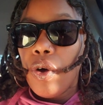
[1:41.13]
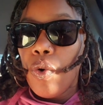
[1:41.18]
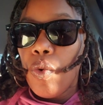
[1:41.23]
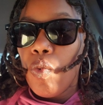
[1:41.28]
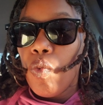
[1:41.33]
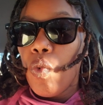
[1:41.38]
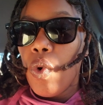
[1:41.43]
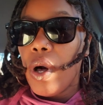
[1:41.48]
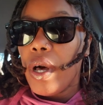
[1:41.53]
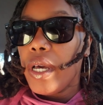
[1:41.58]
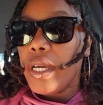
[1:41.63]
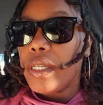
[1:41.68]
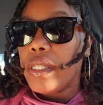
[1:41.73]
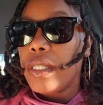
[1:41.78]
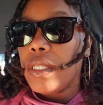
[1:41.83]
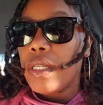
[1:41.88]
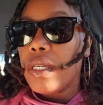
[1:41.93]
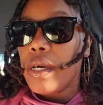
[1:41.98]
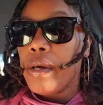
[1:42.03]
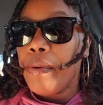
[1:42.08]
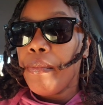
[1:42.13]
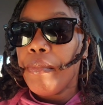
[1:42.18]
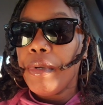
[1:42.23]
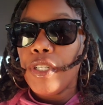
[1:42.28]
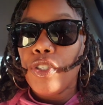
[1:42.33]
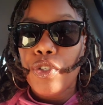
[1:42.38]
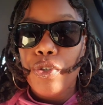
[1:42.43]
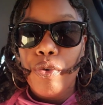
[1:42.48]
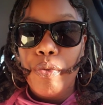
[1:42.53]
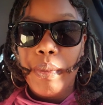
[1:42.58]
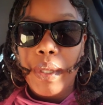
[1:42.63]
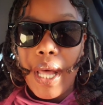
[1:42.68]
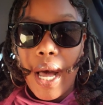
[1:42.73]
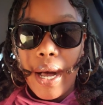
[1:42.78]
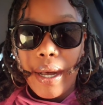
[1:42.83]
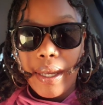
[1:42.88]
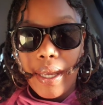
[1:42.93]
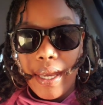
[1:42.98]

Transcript: what a mental block